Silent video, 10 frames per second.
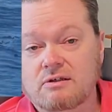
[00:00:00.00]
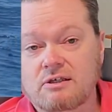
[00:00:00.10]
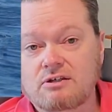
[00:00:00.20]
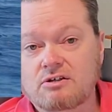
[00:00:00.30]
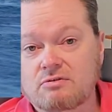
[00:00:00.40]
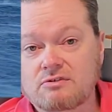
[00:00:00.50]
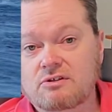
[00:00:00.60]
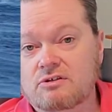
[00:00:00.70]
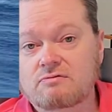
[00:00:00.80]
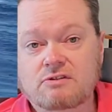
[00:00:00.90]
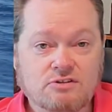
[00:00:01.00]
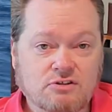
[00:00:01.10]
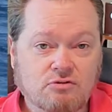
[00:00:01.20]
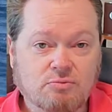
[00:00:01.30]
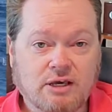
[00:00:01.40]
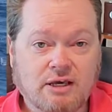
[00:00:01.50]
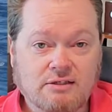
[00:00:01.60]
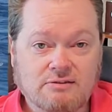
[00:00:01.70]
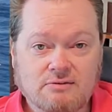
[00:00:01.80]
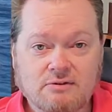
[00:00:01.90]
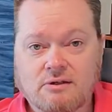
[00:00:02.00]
Eco Reserve that you go past